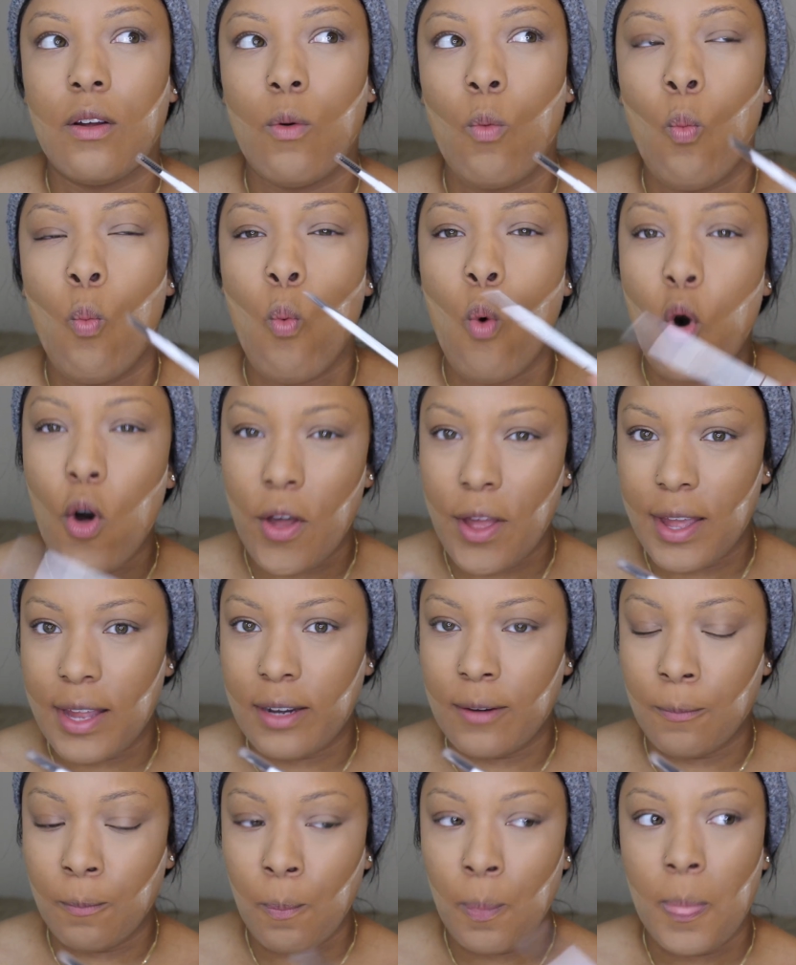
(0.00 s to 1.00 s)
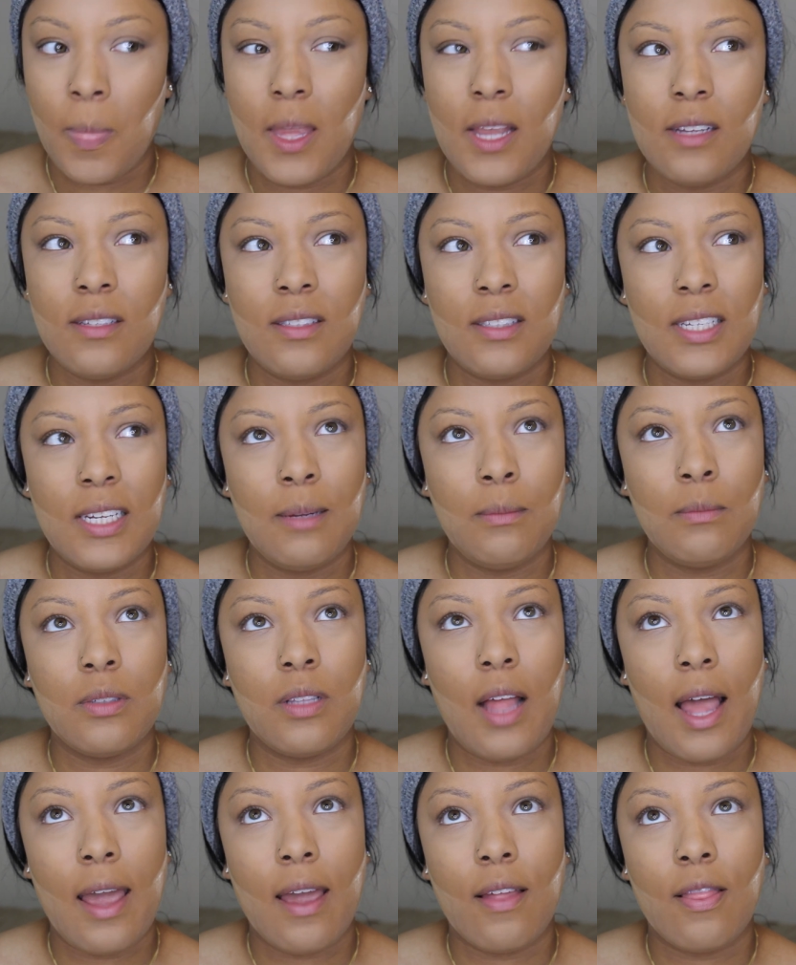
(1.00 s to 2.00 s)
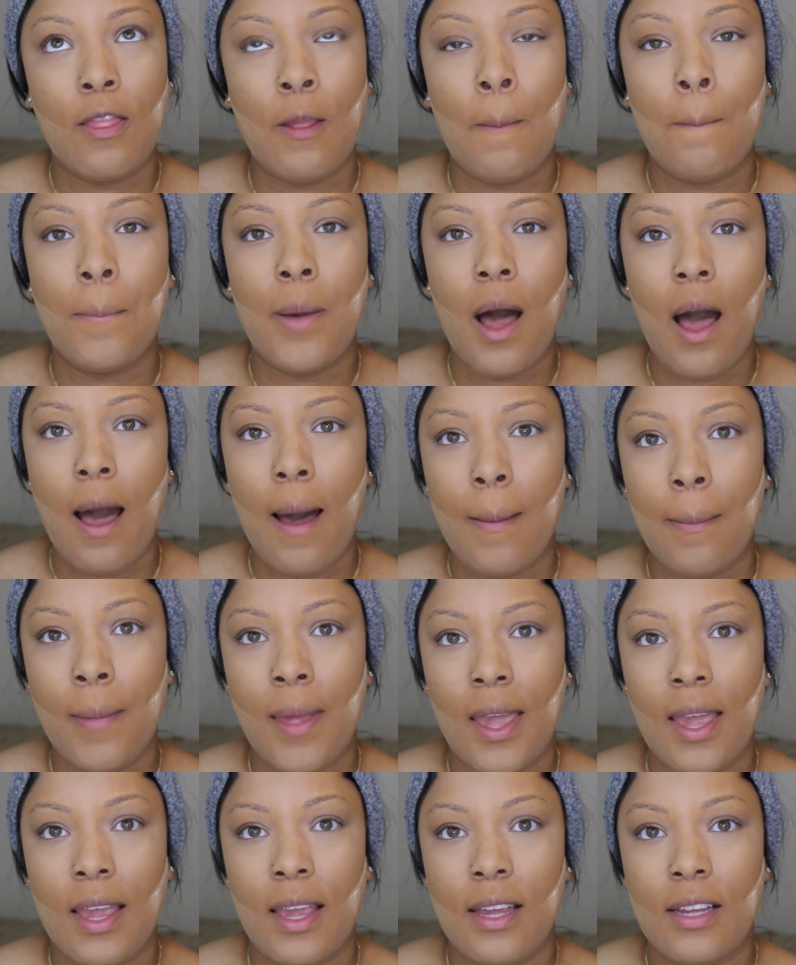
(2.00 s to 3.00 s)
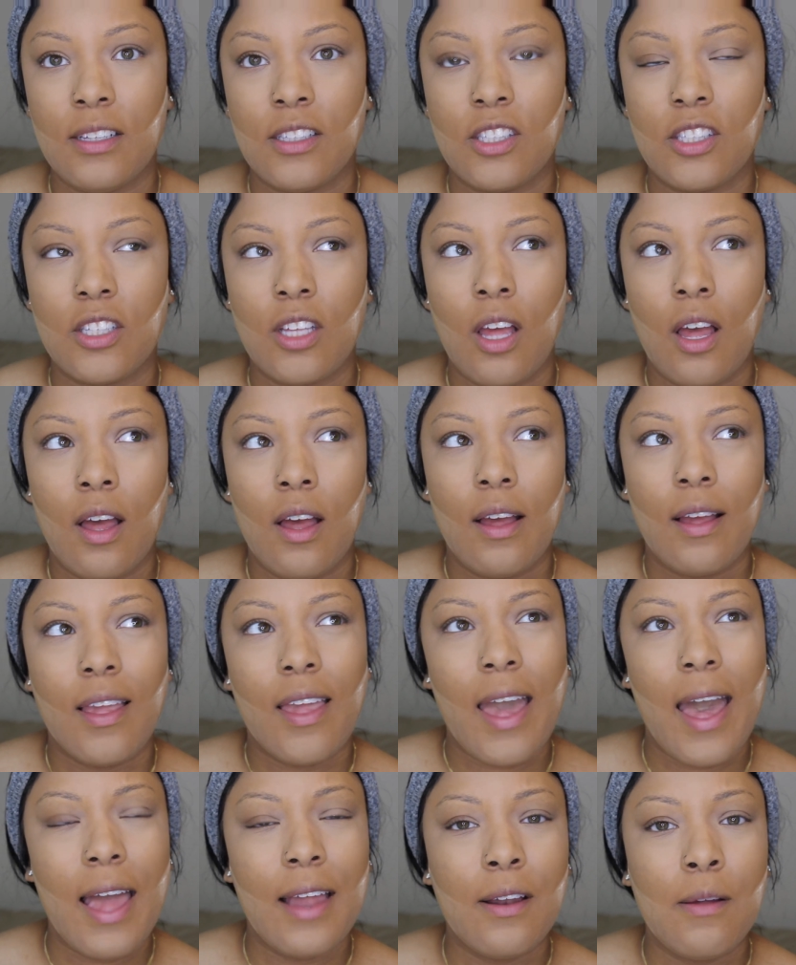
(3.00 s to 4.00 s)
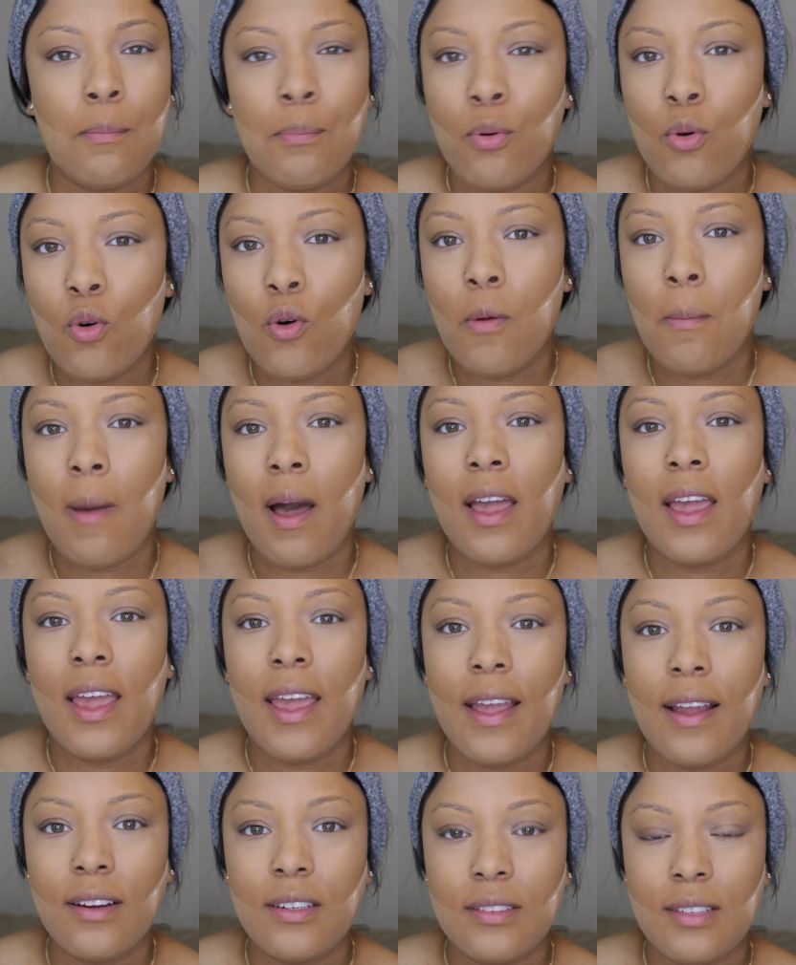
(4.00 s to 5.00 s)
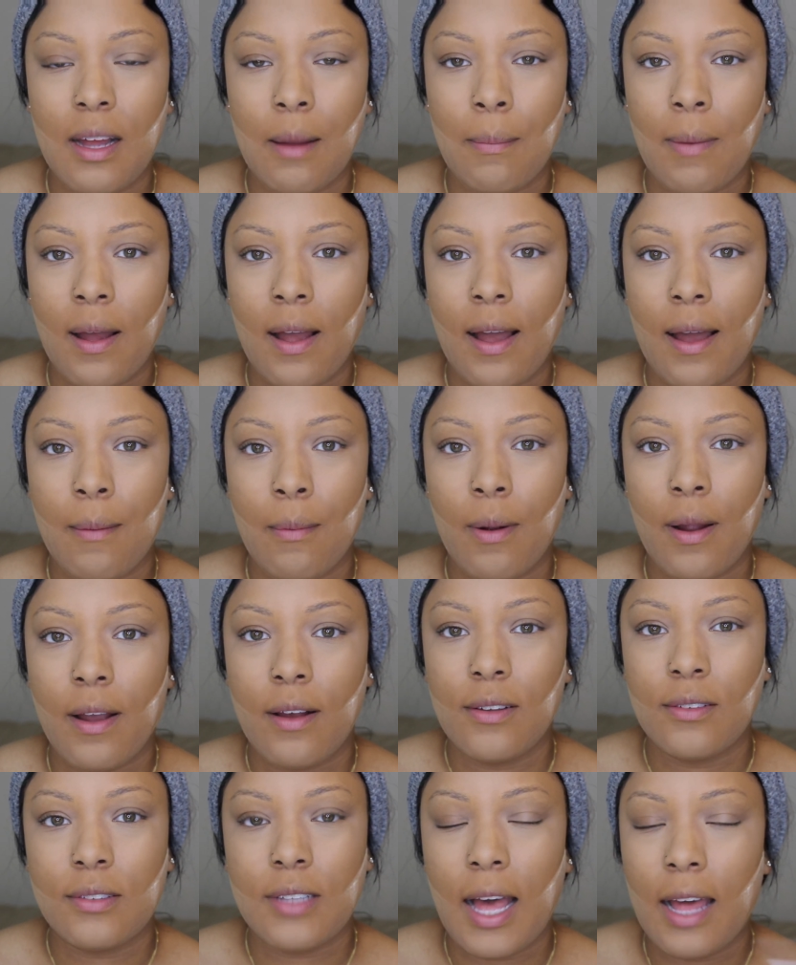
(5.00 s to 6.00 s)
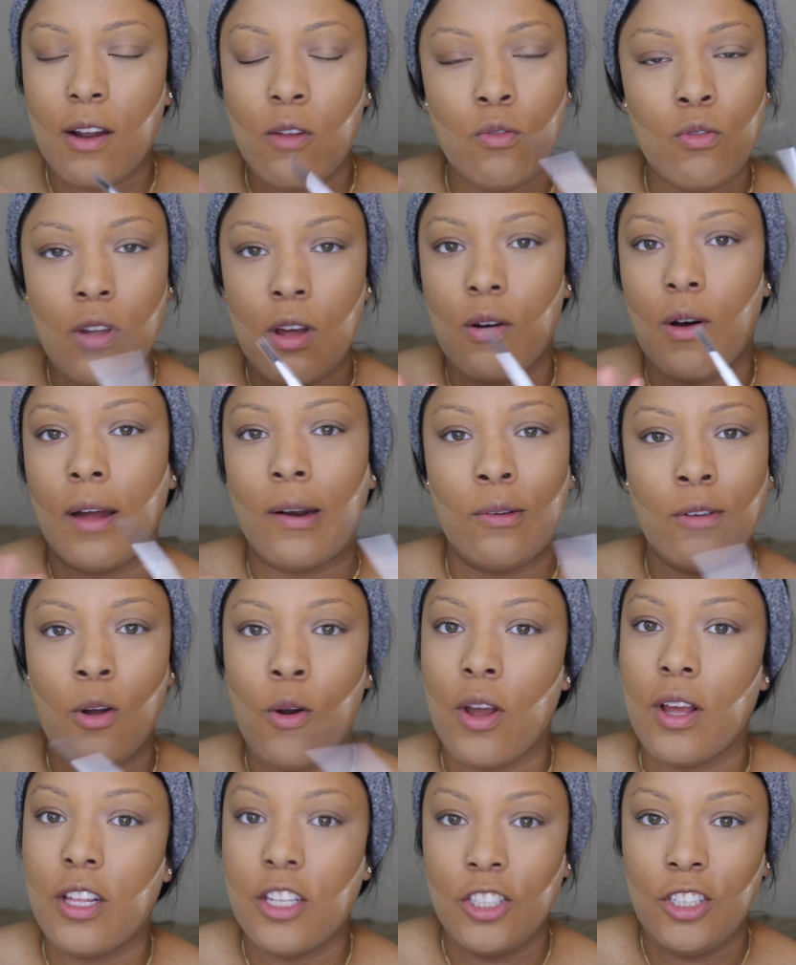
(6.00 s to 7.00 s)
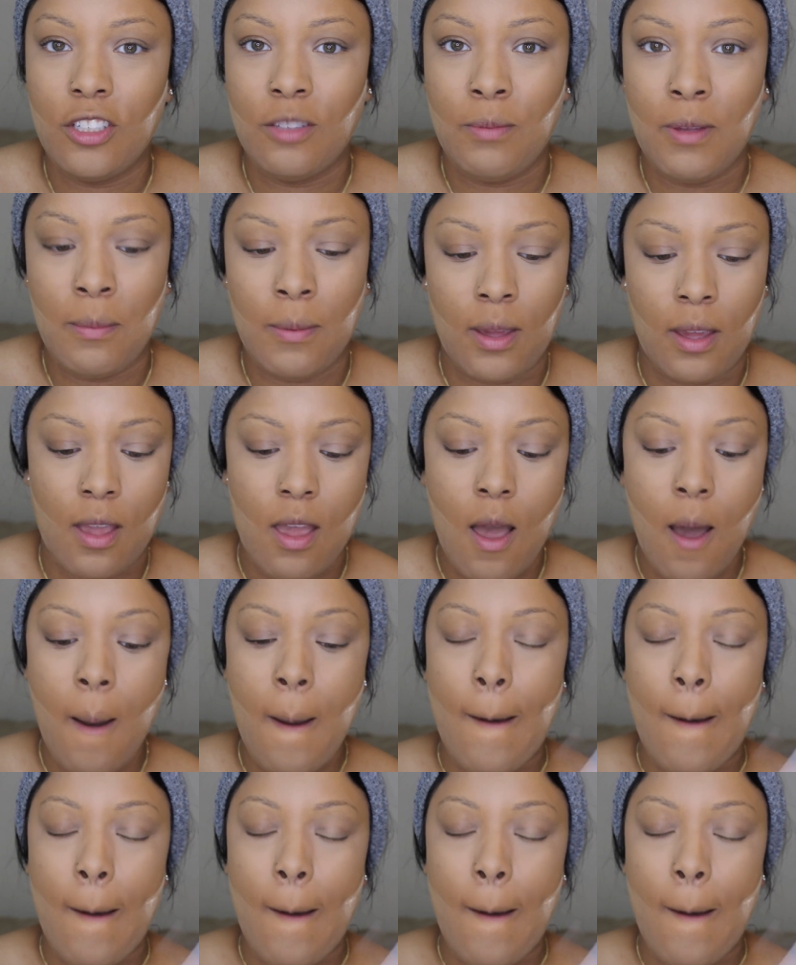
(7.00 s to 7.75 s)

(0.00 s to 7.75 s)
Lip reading: one, it seems like the pomades kind of pull my hairs out my eyebrows. I don't know. It could just be me.